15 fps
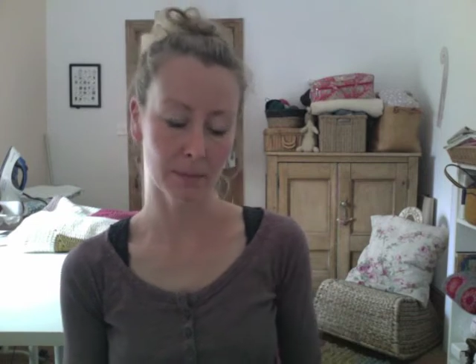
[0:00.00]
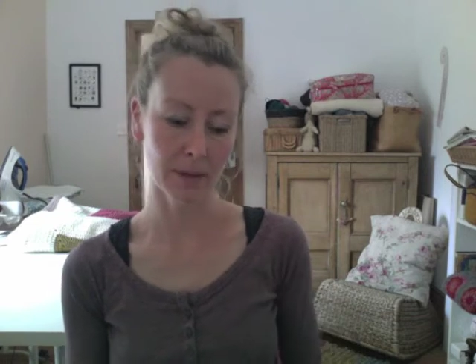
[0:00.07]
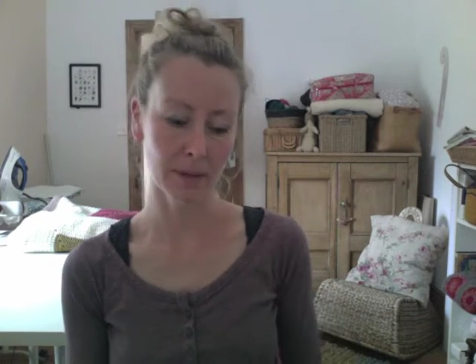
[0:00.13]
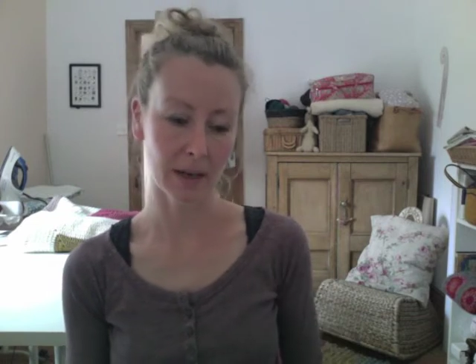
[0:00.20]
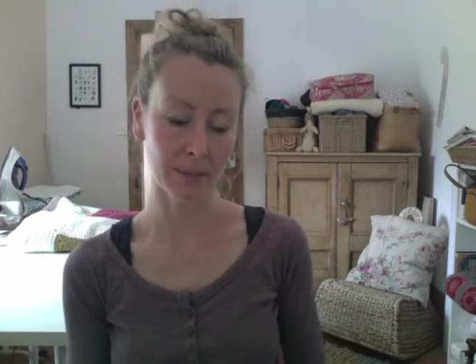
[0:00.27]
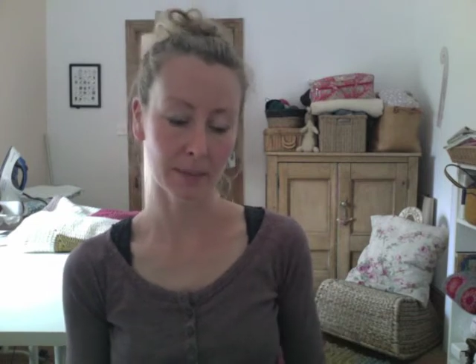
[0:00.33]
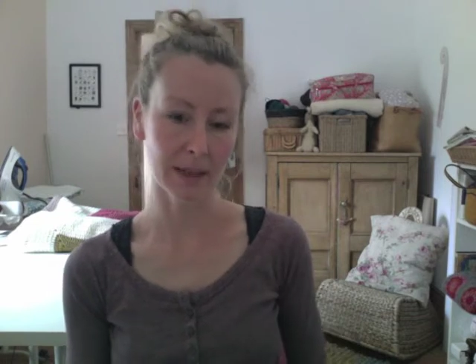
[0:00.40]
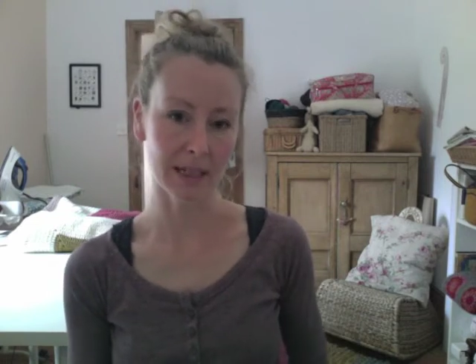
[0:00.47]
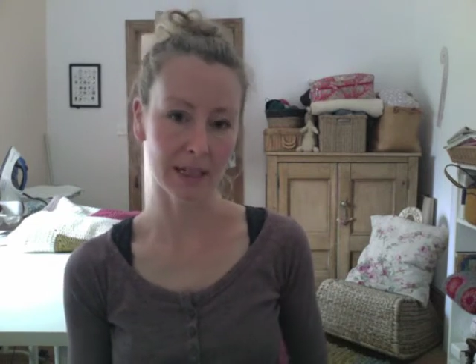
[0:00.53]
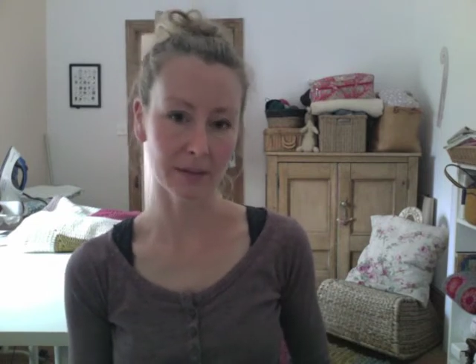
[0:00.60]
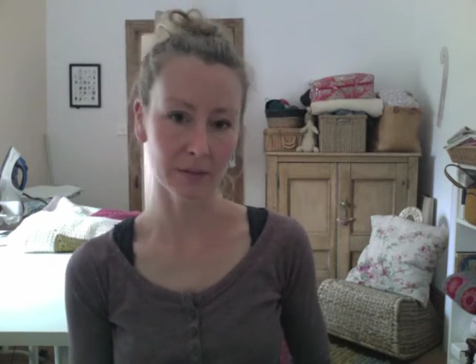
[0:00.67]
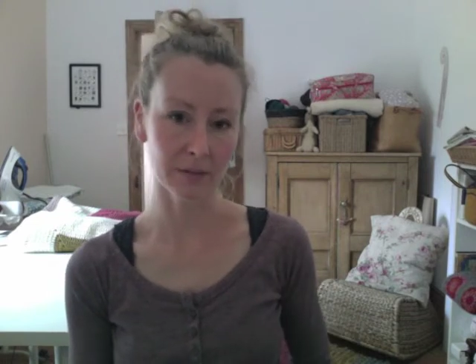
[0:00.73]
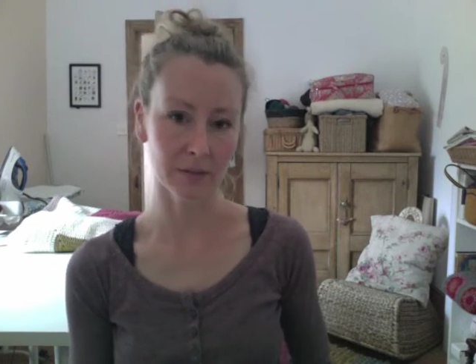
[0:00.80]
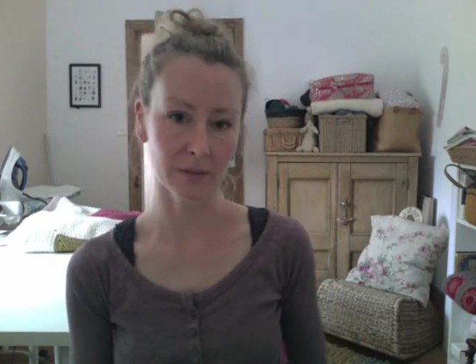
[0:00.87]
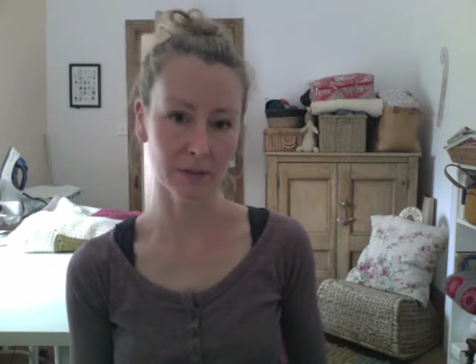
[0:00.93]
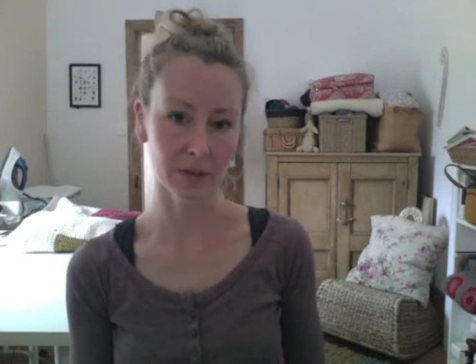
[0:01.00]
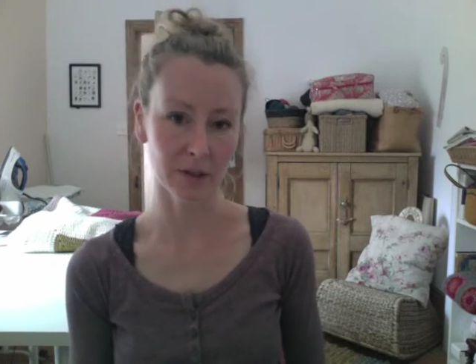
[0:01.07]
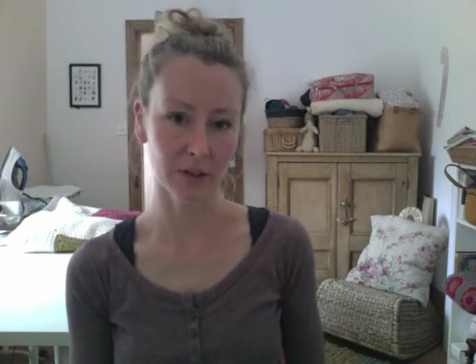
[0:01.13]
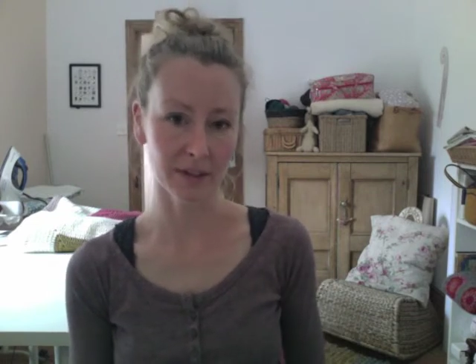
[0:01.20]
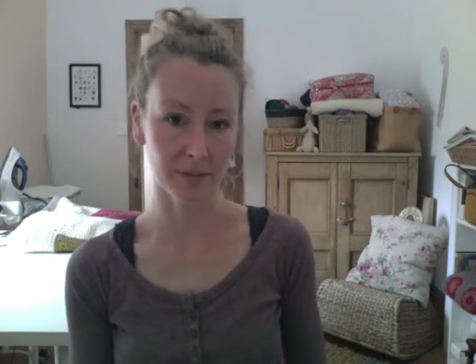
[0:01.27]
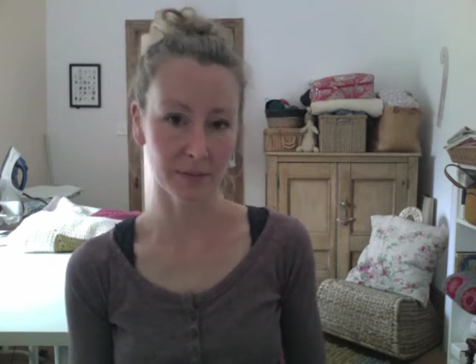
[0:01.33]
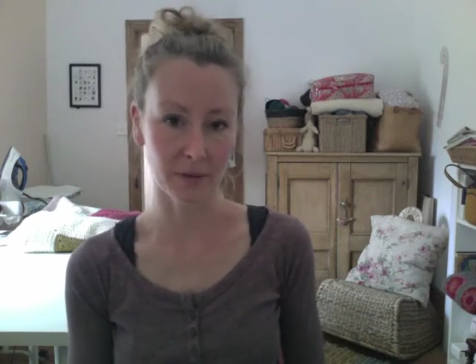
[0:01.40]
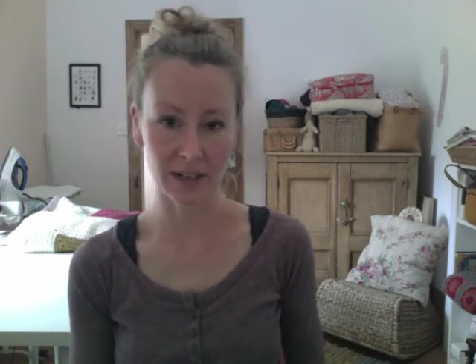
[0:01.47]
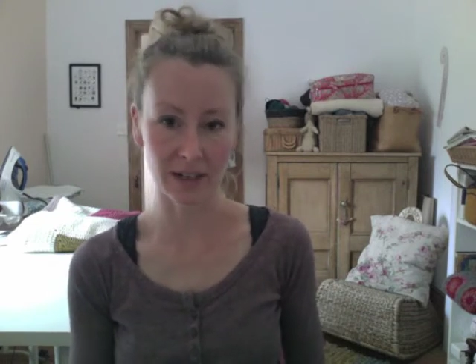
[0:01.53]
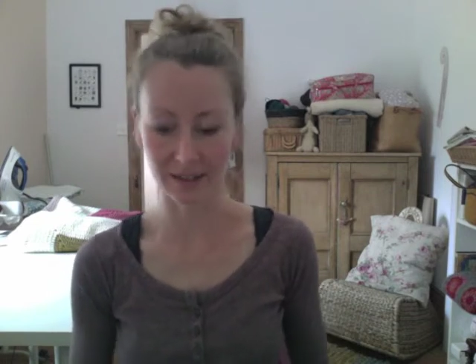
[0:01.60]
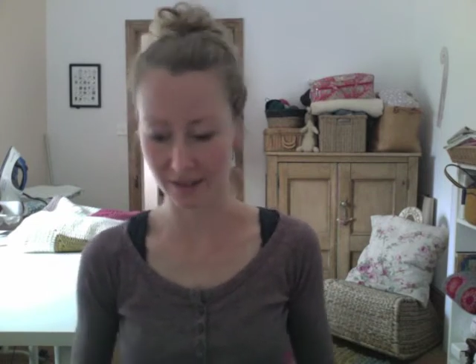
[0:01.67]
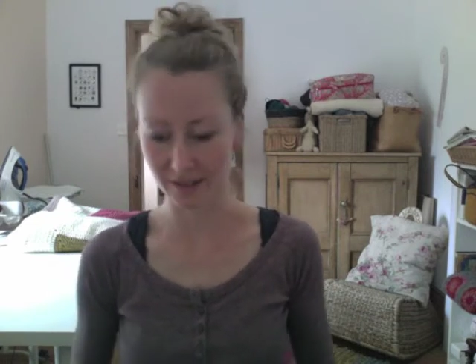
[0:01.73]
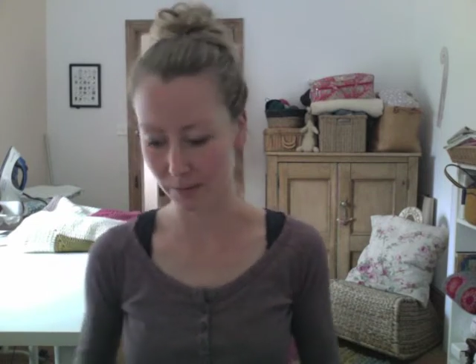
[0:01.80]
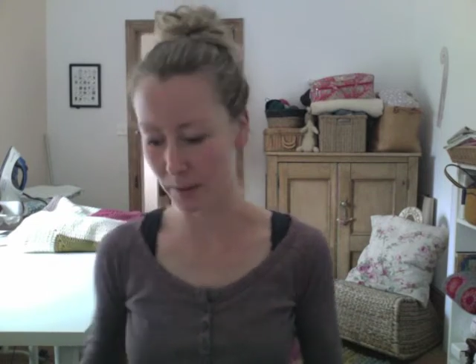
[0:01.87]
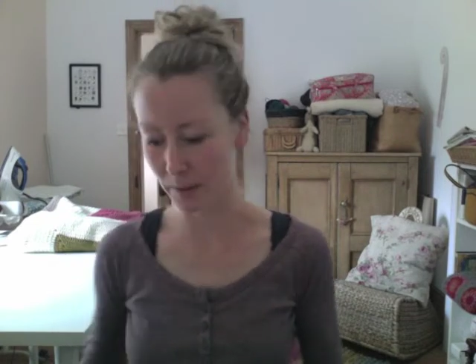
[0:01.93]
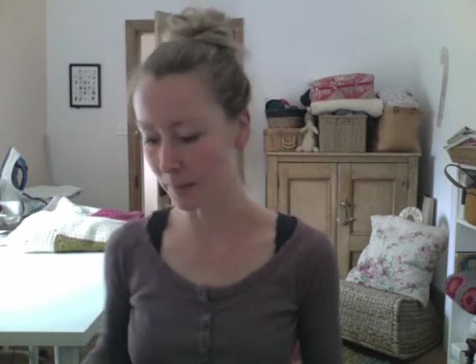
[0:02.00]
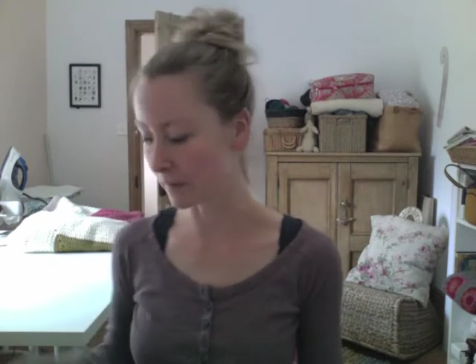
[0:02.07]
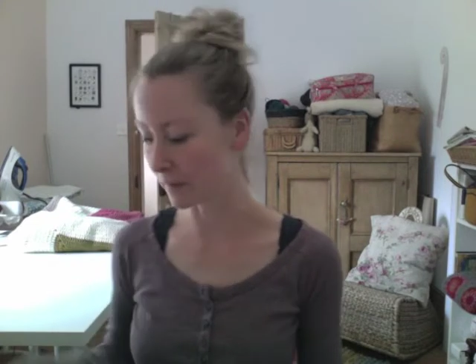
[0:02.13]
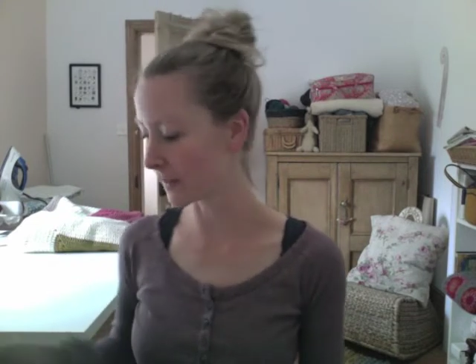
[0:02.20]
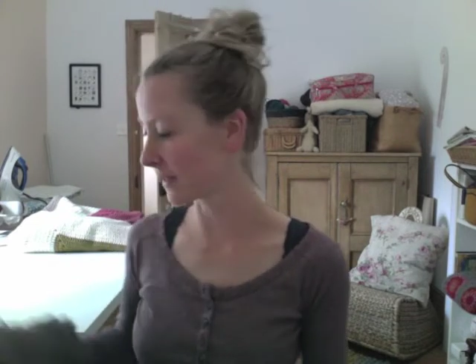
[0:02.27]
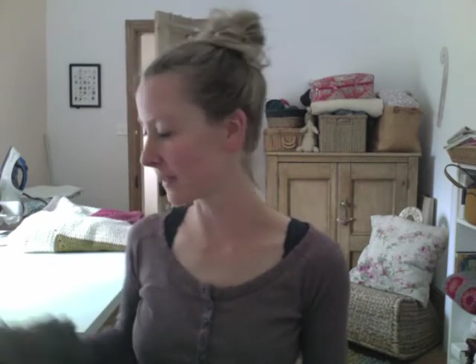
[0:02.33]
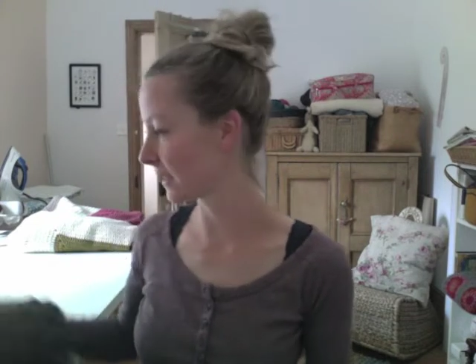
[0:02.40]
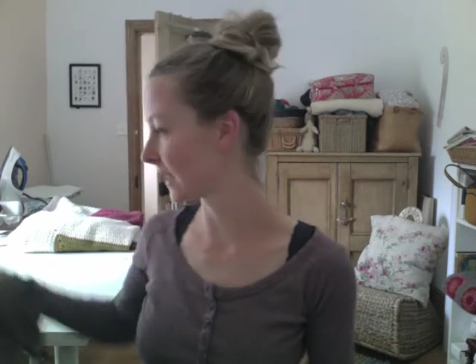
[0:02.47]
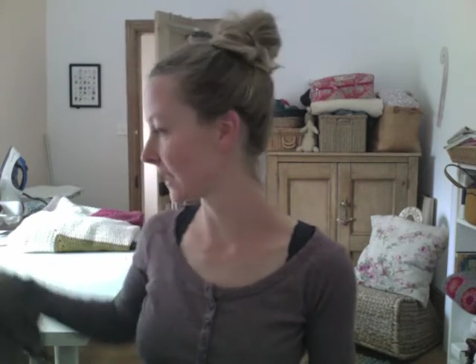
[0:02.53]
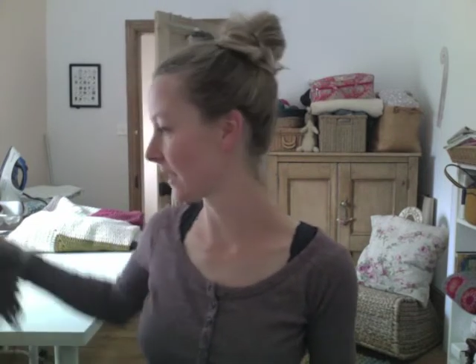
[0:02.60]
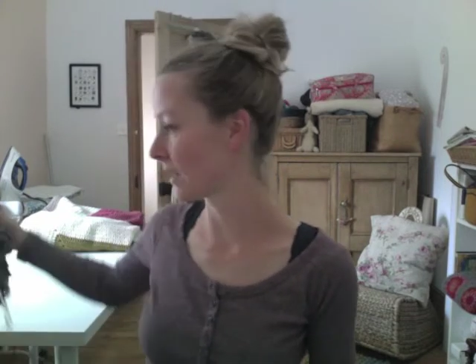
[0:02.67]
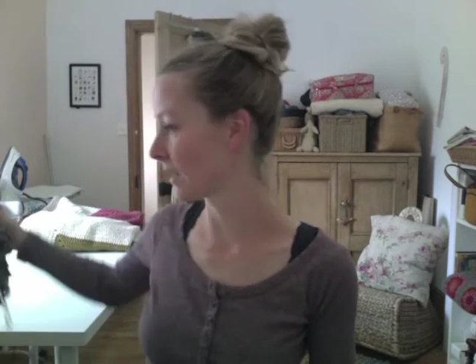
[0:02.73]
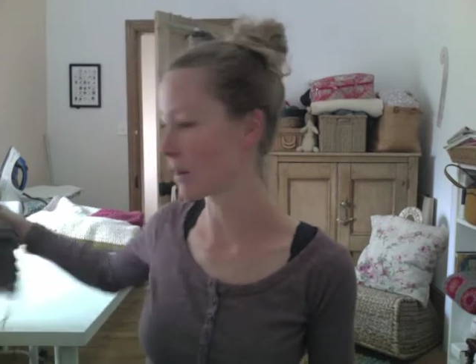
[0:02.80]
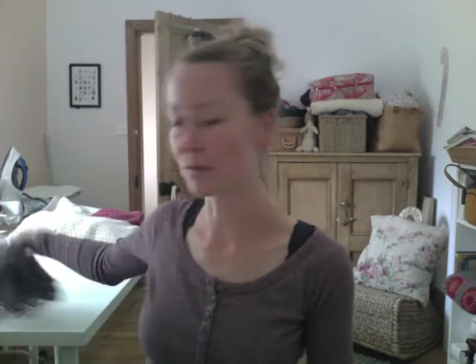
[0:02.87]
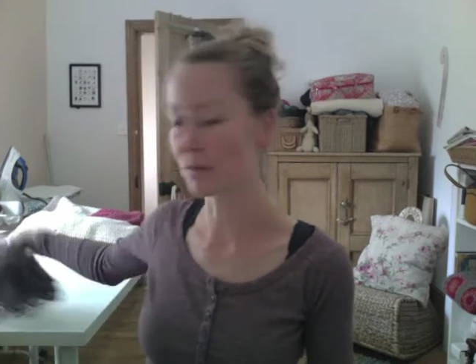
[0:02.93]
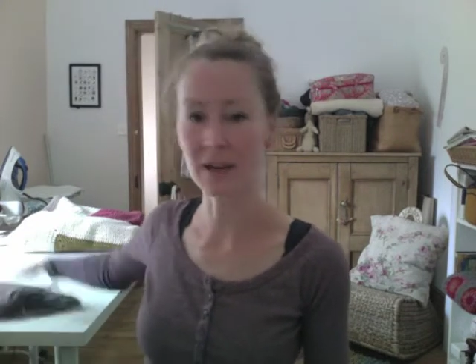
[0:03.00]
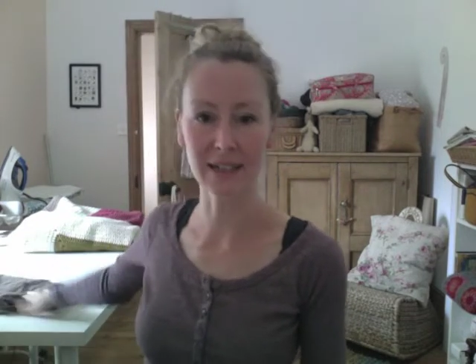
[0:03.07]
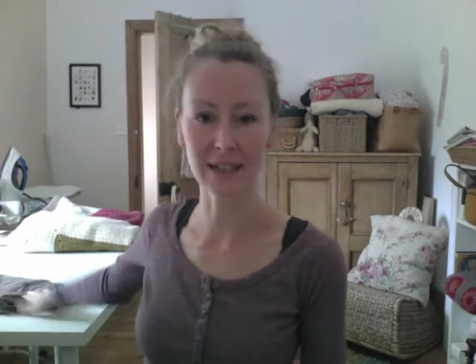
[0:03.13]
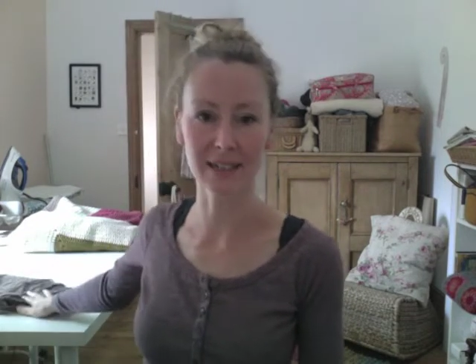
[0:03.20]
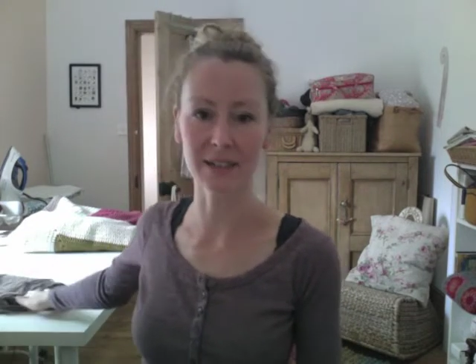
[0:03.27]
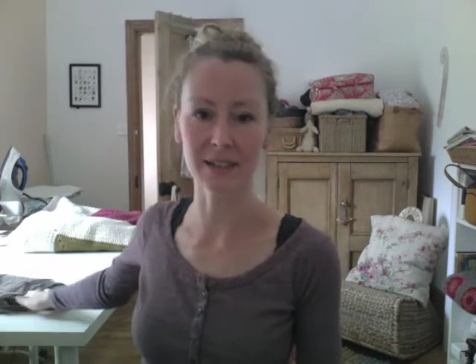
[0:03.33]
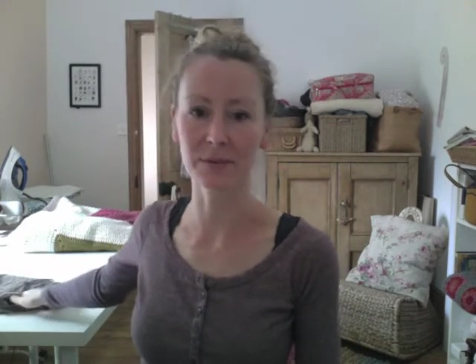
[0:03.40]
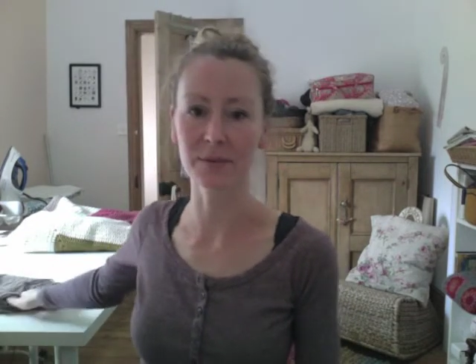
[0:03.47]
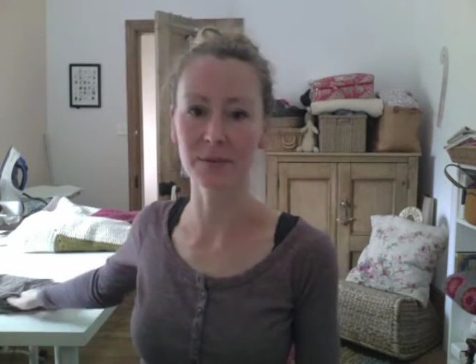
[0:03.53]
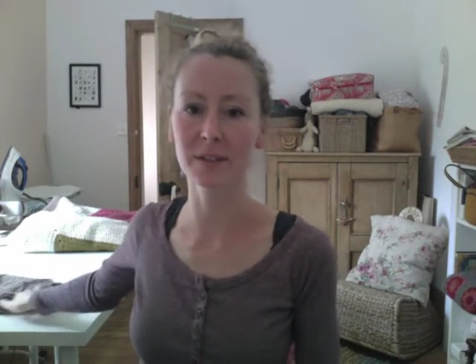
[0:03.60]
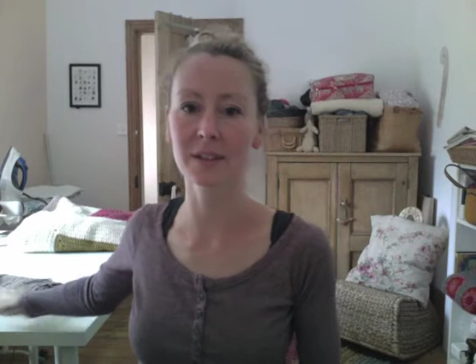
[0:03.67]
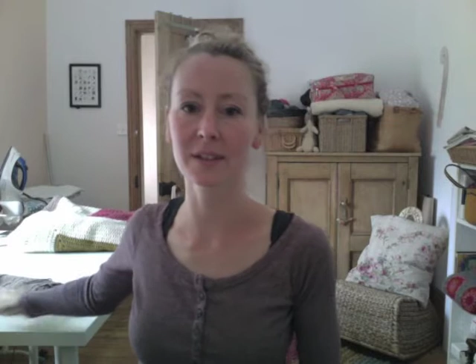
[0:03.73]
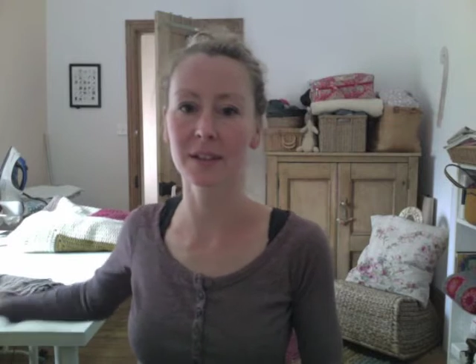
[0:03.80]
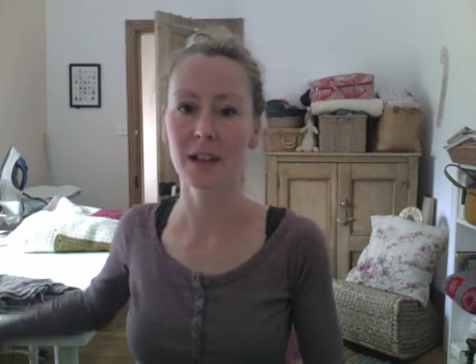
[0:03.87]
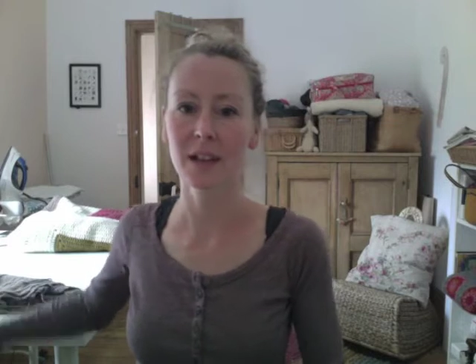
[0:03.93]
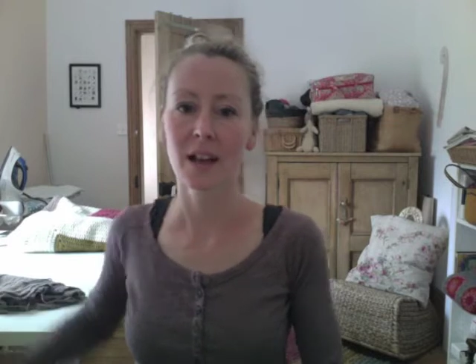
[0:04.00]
I believe she's in France at the moment, visiting her relatives.